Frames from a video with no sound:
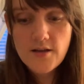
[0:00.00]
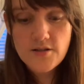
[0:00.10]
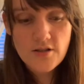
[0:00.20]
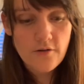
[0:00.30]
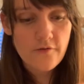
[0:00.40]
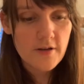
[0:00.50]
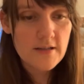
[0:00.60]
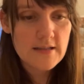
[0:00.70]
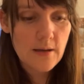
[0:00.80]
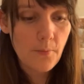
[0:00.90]
So for
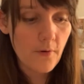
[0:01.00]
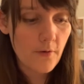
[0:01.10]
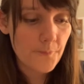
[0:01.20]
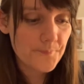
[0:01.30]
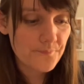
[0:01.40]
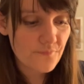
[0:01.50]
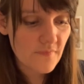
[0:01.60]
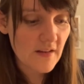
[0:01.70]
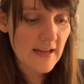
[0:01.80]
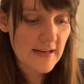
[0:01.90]
example,
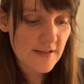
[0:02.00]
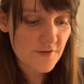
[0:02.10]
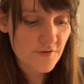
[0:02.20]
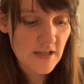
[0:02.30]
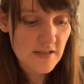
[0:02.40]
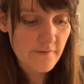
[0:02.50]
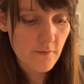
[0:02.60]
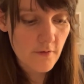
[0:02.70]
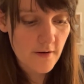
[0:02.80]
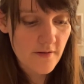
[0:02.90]
in exercise
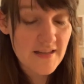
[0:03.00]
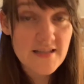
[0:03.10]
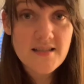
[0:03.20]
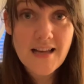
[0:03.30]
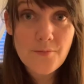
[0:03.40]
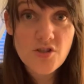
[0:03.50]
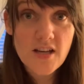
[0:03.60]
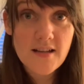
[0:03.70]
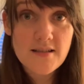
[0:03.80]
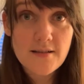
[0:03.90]
4, the
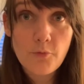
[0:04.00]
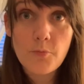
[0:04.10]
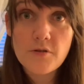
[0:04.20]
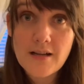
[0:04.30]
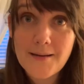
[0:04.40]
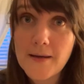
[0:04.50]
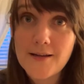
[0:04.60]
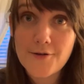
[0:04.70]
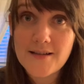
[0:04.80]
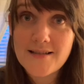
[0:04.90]
subject, when we're talking about
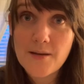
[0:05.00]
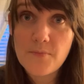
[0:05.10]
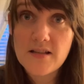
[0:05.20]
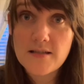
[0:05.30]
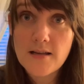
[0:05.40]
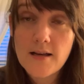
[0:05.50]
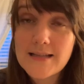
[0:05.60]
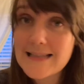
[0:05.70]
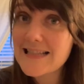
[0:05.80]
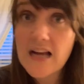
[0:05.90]
indirect statements,
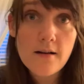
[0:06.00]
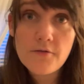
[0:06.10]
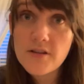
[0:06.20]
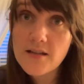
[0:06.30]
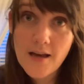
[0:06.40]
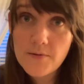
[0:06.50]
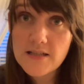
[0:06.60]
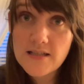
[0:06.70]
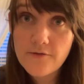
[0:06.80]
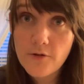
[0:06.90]
does not go in the
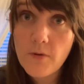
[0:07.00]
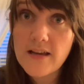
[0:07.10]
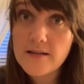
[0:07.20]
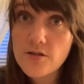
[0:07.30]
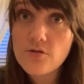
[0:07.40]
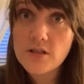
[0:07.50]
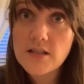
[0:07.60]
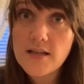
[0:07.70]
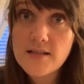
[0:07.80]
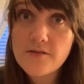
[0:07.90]
nominative the way it usually
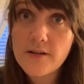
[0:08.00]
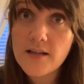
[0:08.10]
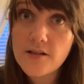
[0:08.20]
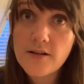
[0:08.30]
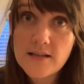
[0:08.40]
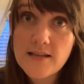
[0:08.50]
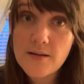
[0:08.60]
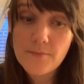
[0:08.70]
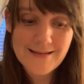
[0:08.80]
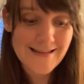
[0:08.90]
does. For indirect
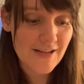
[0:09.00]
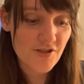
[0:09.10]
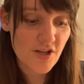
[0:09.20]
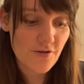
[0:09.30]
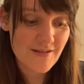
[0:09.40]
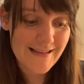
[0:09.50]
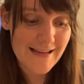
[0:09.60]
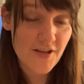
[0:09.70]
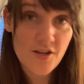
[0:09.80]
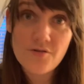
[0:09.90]
statements, it actually goes in the
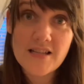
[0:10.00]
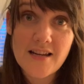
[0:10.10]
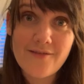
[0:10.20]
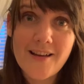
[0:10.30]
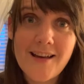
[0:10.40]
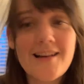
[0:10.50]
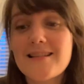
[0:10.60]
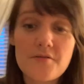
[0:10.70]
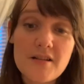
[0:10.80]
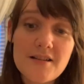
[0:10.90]
accusative.
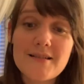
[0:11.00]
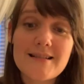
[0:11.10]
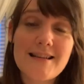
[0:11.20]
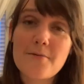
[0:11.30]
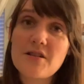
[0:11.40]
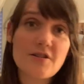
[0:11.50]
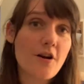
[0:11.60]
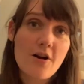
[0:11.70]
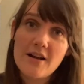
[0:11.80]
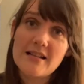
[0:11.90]
So indirect statements are
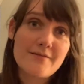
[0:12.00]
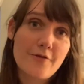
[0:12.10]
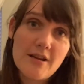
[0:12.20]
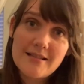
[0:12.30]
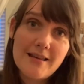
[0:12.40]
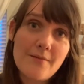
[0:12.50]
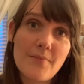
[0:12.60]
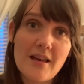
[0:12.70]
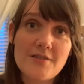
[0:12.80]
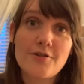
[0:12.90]
all kinds of crazy
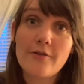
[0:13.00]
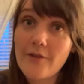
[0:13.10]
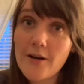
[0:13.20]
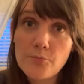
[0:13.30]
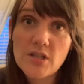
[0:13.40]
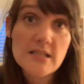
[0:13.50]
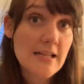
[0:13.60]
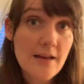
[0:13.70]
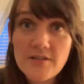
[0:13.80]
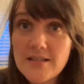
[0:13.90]
because your verb doesn't
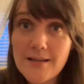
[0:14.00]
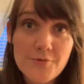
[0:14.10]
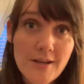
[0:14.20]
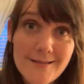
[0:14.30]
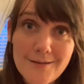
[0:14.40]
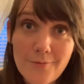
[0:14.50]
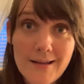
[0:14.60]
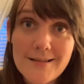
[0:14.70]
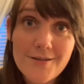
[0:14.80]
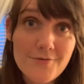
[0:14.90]
have a subject the way
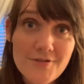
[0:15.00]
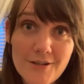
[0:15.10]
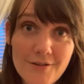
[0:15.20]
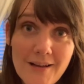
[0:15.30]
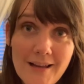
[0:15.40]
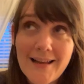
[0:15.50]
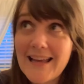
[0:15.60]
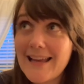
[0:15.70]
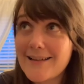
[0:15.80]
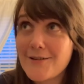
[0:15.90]
it's used to,
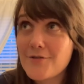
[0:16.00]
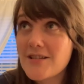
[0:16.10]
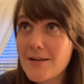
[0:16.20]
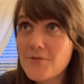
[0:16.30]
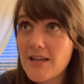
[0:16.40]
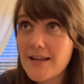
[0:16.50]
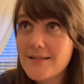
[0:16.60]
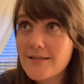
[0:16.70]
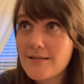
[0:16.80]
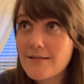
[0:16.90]
and your subject
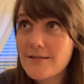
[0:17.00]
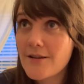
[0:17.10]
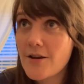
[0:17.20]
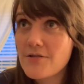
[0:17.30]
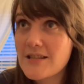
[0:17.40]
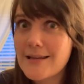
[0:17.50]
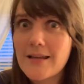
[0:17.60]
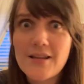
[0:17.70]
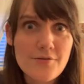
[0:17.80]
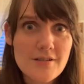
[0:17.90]
goes in the
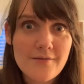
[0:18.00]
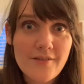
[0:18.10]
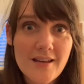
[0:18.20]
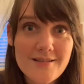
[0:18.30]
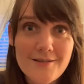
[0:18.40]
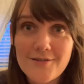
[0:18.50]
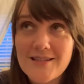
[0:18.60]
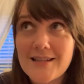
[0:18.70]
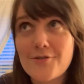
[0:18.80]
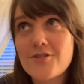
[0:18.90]
accusative case. So it's
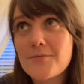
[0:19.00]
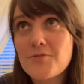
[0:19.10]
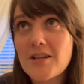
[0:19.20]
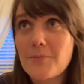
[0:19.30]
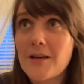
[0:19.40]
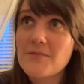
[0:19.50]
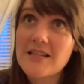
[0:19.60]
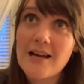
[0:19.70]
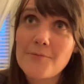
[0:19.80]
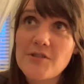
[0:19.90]
like your subject becomes the
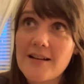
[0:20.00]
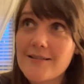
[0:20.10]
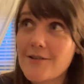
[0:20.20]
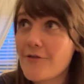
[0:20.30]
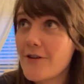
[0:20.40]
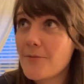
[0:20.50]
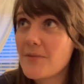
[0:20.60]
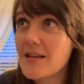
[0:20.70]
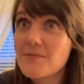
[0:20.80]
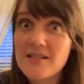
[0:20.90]
object and your verb
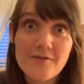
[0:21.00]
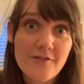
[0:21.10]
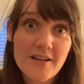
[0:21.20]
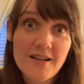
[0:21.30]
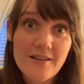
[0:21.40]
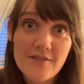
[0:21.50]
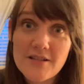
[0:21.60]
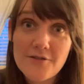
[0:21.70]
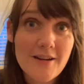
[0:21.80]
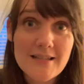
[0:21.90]
becomes an infinitive. It's
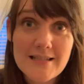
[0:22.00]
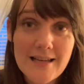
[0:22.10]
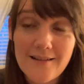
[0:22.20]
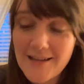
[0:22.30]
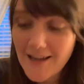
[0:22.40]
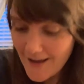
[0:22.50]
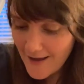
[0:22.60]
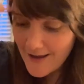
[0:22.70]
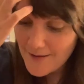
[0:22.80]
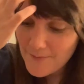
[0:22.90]
crazy town.
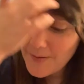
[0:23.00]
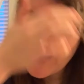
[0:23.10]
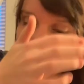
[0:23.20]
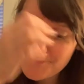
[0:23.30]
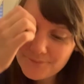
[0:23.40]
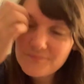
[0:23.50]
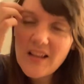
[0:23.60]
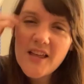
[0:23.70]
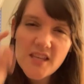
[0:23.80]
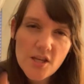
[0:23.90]
But
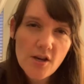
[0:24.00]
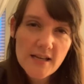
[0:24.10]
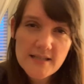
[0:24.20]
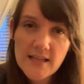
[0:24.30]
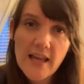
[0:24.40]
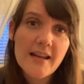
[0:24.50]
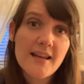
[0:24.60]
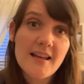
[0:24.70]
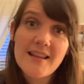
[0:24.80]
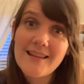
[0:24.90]
I think you guys can get
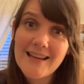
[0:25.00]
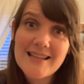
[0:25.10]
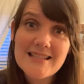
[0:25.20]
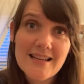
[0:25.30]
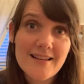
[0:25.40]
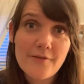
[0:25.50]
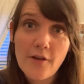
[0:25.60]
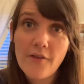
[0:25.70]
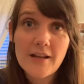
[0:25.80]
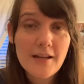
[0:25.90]
it. And like I said, if you
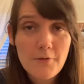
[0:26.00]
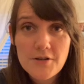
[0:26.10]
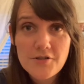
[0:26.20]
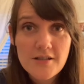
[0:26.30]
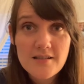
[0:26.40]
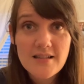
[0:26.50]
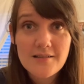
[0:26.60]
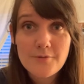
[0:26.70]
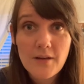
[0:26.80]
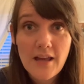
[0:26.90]
have any questions, that's
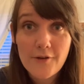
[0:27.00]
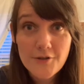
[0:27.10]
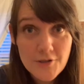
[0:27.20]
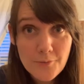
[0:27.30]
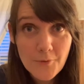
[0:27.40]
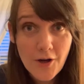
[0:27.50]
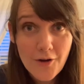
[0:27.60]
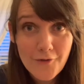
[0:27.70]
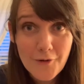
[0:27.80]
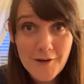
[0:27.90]
what we have our Zoom call
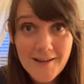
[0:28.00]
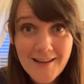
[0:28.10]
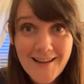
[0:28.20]
for.